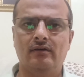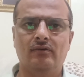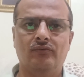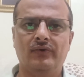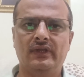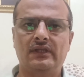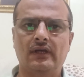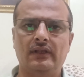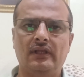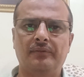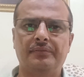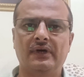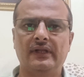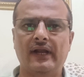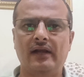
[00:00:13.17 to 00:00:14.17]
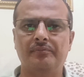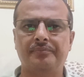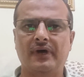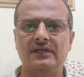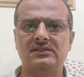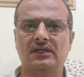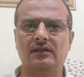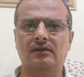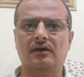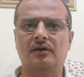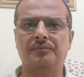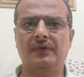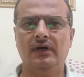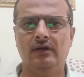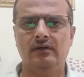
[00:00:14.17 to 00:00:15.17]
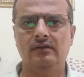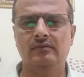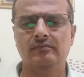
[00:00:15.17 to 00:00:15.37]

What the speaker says: with Dipan and Pachan Karma.